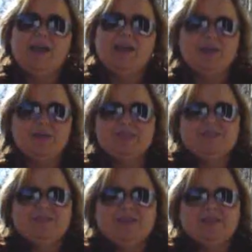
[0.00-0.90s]
And I'm
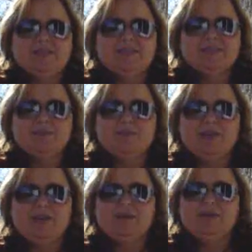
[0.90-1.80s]
so sexy to
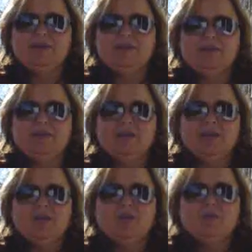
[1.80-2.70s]
me,
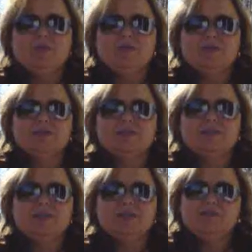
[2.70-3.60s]
whether it's
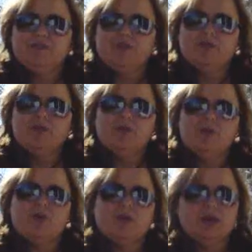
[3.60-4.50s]
in view
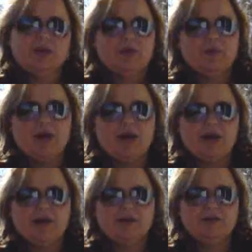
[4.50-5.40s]
or in my
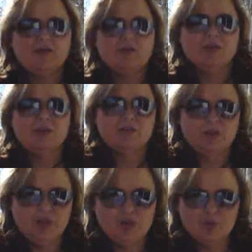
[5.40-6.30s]
mind or in
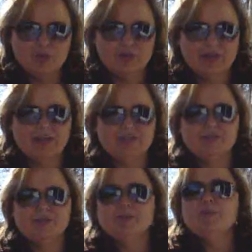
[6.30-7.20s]
the humor that I
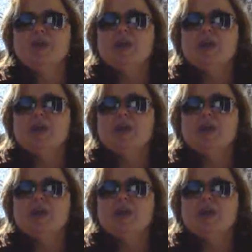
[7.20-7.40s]
do.